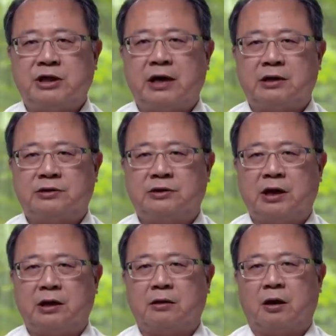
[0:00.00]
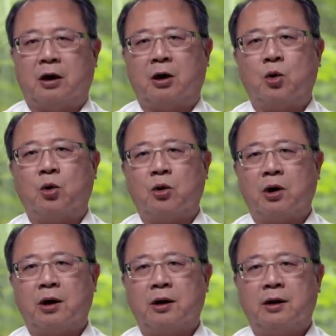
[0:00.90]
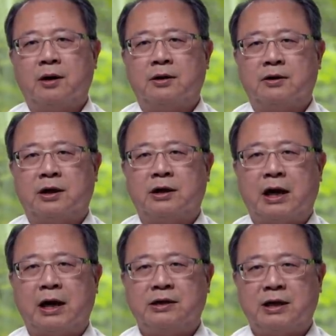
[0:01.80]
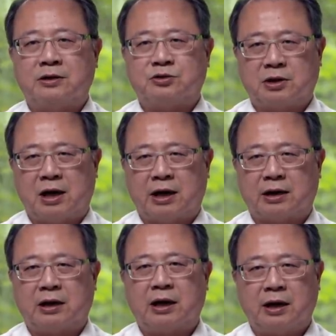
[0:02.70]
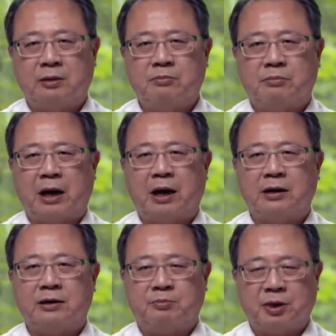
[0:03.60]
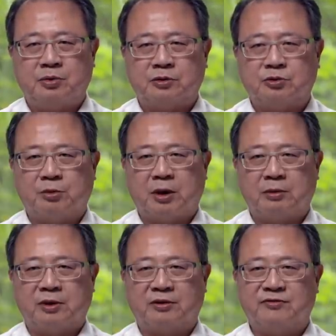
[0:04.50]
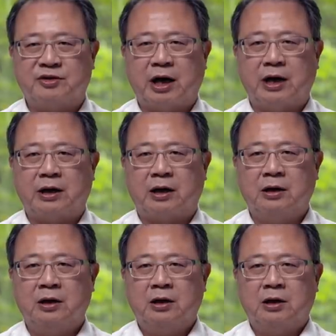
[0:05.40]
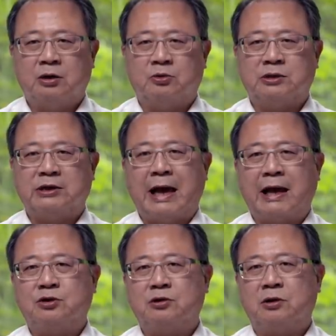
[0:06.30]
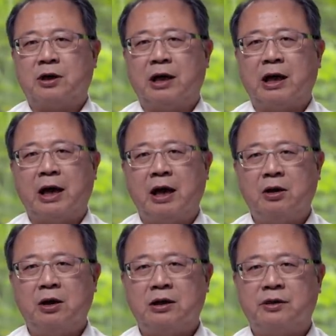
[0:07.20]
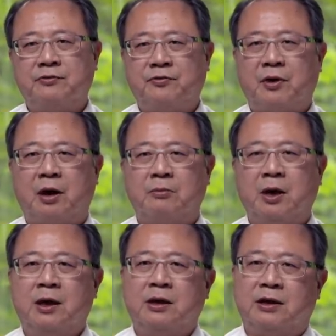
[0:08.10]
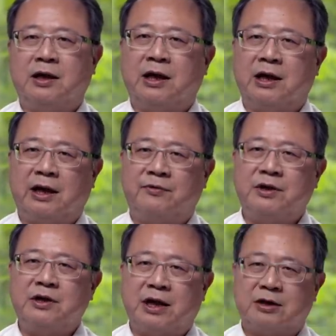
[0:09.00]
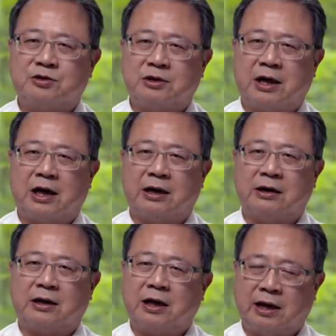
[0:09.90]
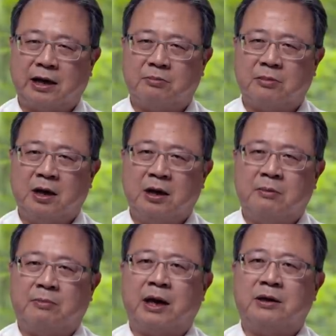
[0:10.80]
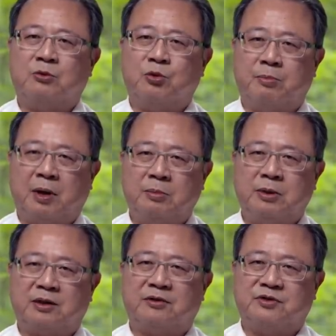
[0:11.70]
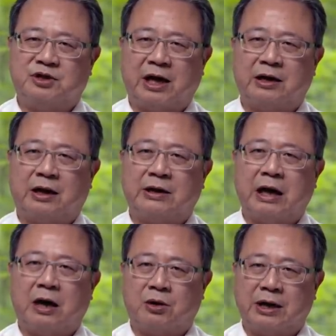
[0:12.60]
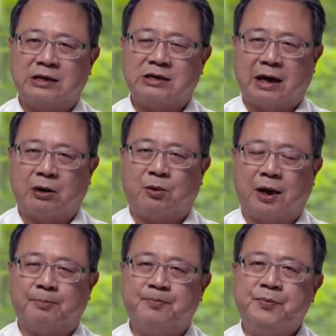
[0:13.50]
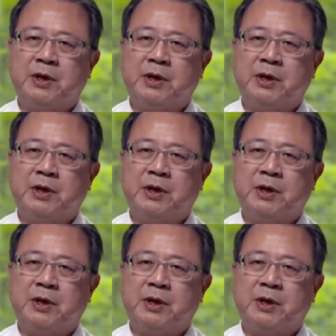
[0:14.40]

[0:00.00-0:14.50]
China Sea or the Nine-Dash Line claimed by the People's Republic of China was actually inherited from the 11-Dash Line claim by the Republic of China now in Taiwan.